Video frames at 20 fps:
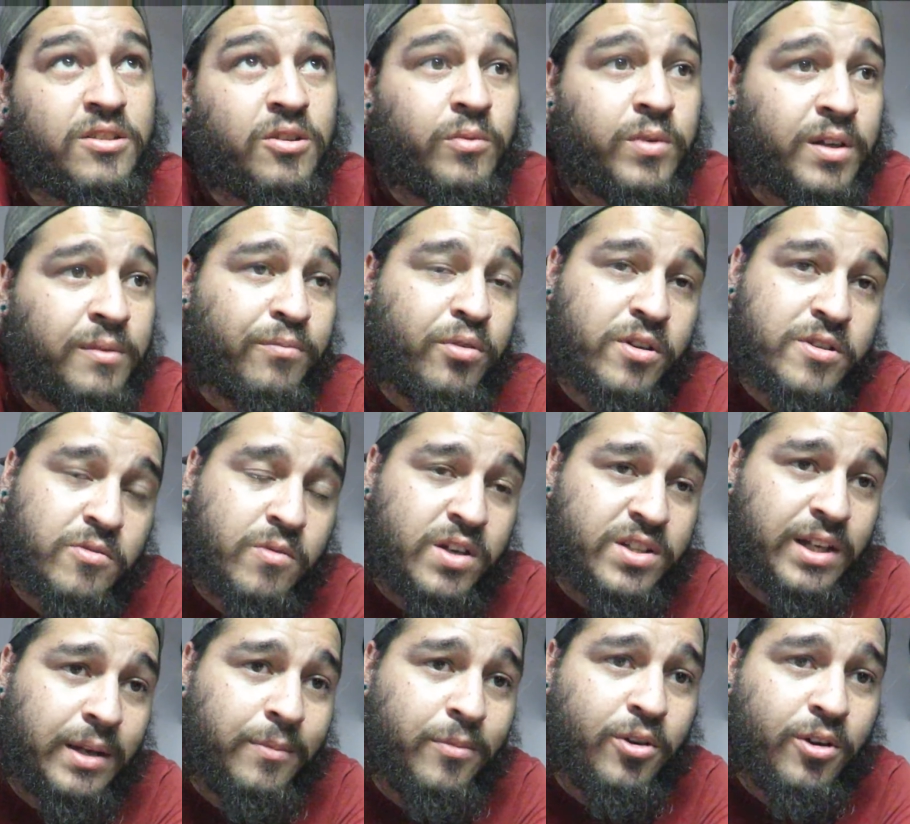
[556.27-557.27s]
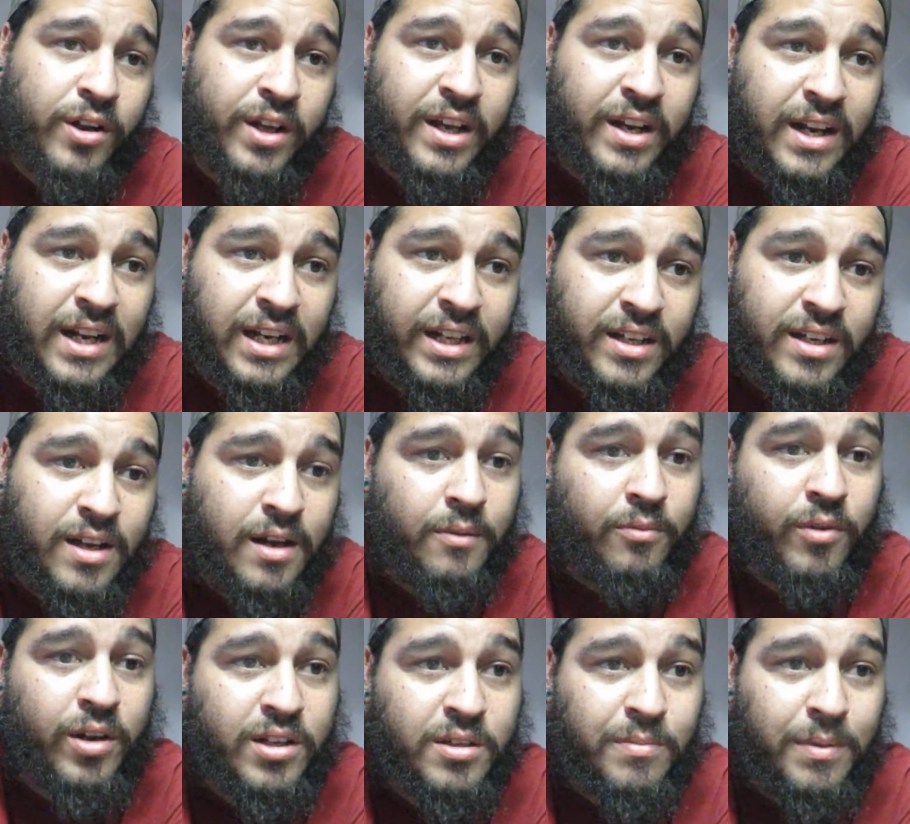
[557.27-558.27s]
so we can pressure wash that motor and get it cleaned
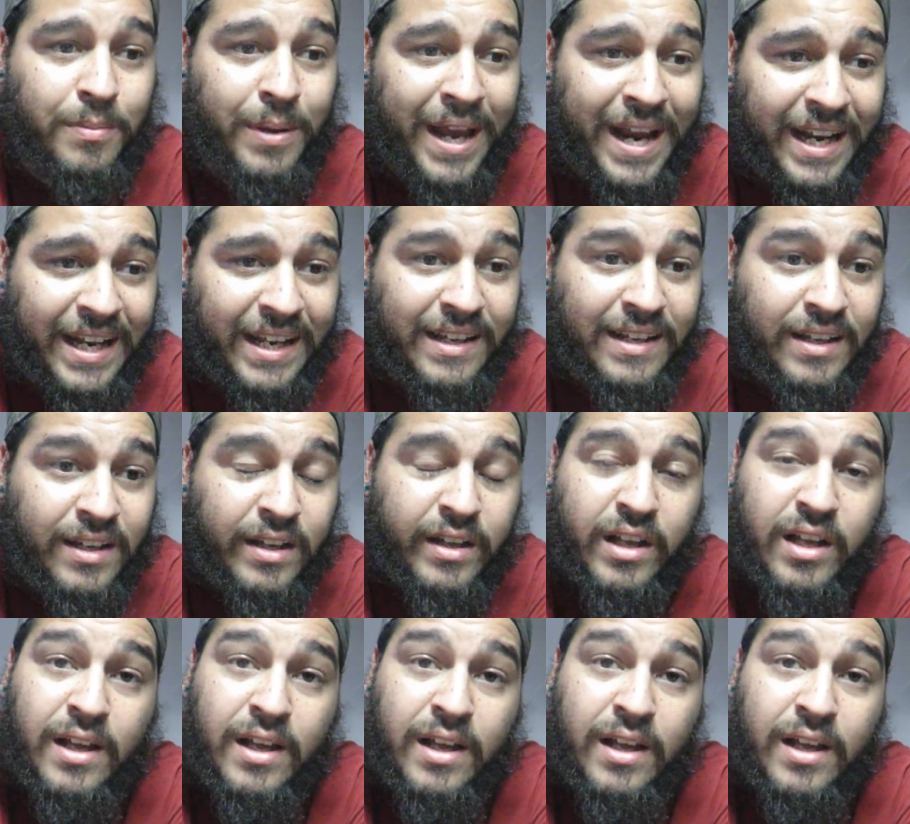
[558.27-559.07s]
up, ready to be painted